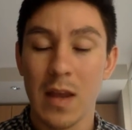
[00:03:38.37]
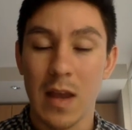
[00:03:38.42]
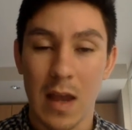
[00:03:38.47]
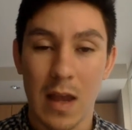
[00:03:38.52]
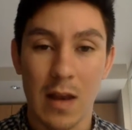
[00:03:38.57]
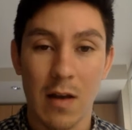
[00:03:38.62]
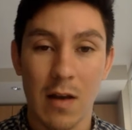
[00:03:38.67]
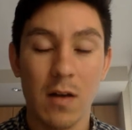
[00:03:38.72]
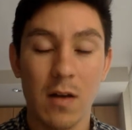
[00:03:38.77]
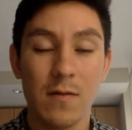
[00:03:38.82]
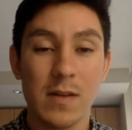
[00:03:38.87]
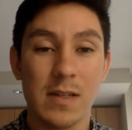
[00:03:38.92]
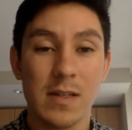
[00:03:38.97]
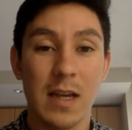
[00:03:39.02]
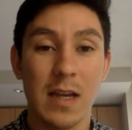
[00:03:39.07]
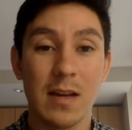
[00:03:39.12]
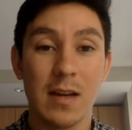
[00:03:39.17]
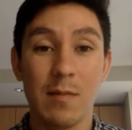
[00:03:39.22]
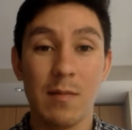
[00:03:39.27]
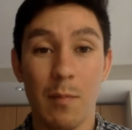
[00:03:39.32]
And all of a
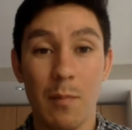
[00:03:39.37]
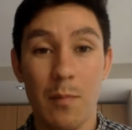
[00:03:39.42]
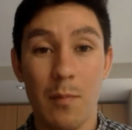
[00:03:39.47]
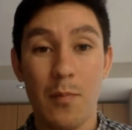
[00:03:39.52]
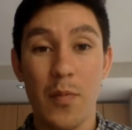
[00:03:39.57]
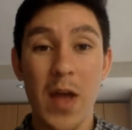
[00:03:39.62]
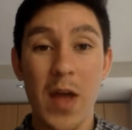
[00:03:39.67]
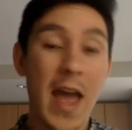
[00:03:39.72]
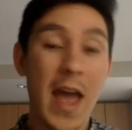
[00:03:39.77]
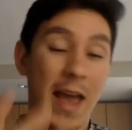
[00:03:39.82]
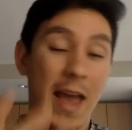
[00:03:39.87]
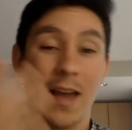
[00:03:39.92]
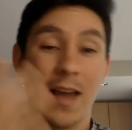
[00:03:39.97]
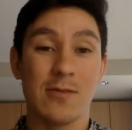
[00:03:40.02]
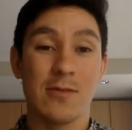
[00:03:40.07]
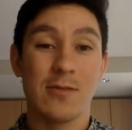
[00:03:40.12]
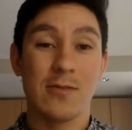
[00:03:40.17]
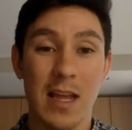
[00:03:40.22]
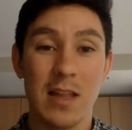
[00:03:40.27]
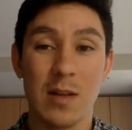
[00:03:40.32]
sudden, bang, I
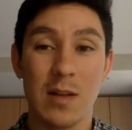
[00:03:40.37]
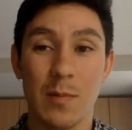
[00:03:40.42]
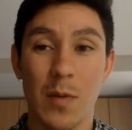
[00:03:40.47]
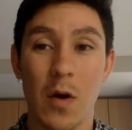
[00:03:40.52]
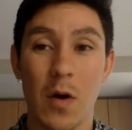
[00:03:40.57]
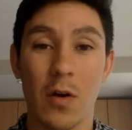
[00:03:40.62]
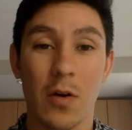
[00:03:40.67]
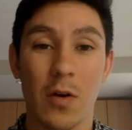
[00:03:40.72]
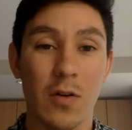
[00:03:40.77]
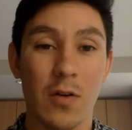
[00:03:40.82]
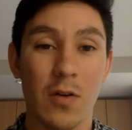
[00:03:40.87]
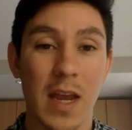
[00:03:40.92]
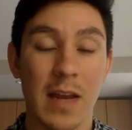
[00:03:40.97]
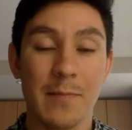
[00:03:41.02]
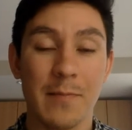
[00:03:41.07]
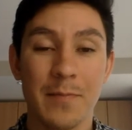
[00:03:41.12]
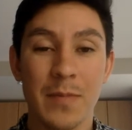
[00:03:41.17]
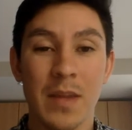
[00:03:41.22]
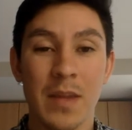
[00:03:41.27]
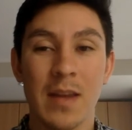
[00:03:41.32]
was hitting the ball great.
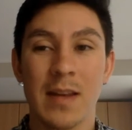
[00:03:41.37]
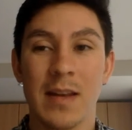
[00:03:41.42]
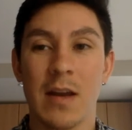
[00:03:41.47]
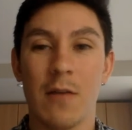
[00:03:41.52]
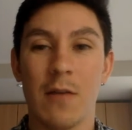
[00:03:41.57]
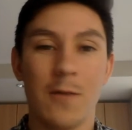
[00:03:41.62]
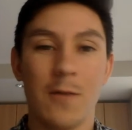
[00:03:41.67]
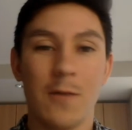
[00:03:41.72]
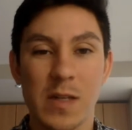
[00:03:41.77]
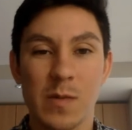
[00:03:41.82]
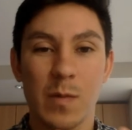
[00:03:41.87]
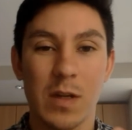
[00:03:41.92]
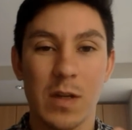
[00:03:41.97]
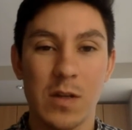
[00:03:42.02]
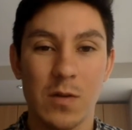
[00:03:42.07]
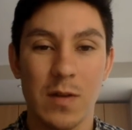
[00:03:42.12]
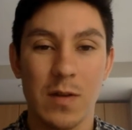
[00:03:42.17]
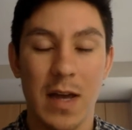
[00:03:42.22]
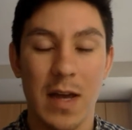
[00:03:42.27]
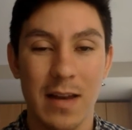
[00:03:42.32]
Now, if you asked me to
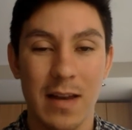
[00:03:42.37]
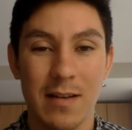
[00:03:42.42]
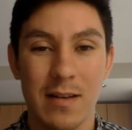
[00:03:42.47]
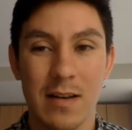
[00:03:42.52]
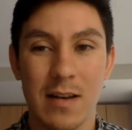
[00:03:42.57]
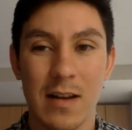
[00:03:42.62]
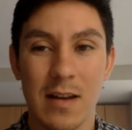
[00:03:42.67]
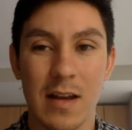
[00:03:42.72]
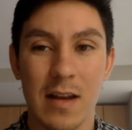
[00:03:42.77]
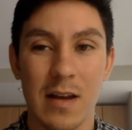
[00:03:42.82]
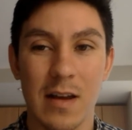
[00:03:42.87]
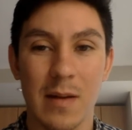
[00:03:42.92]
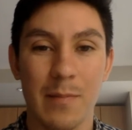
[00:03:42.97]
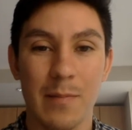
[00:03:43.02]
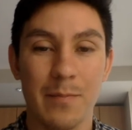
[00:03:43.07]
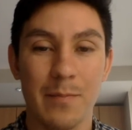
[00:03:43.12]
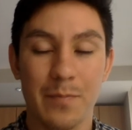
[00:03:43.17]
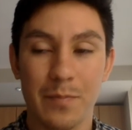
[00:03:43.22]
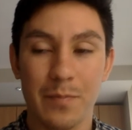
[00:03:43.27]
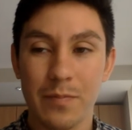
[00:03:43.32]
do that
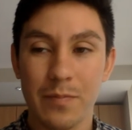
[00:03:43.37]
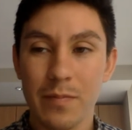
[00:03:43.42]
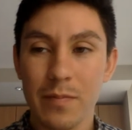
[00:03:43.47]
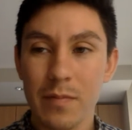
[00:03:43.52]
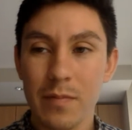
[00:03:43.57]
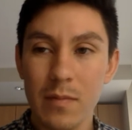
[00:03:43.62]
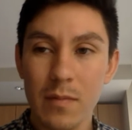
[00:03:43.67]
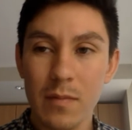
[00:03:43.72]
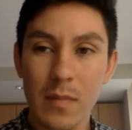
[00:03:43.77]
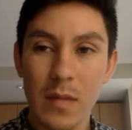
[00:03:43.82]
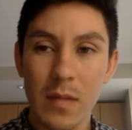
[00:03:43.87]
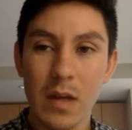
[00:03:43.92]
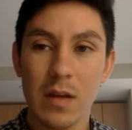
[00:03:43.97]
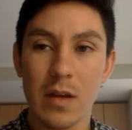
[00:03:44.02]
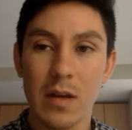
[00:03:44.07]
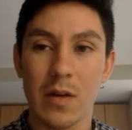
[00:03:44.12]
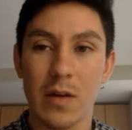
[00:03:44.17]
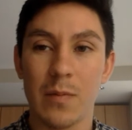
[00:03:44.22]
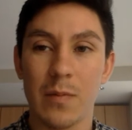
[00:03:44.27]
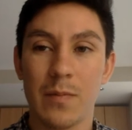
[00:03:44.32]
um,
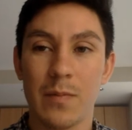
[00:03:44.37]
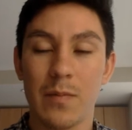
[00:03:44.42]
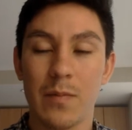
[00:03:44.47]
you know,